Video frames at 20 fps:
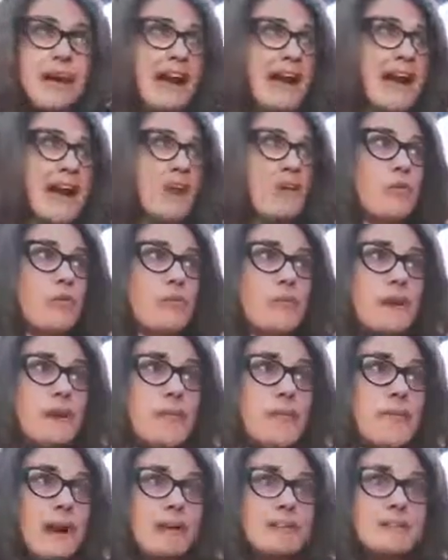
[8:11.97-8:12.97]
how am I
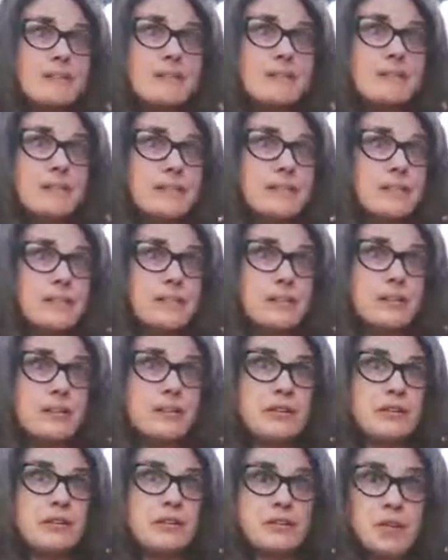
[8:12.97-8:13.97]
possibly going
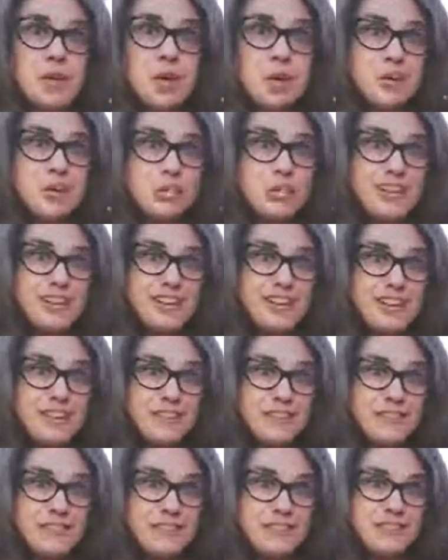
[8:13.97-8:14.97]
to negotiate
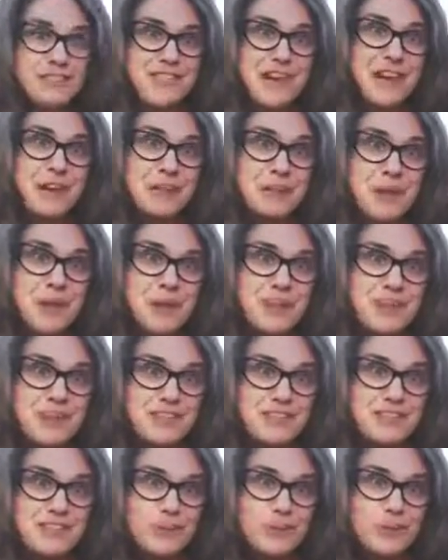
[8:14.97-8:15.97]
all of this? How do I
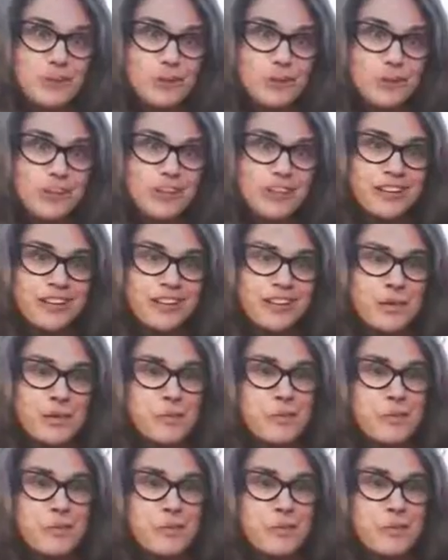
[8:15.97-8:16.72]
make this work?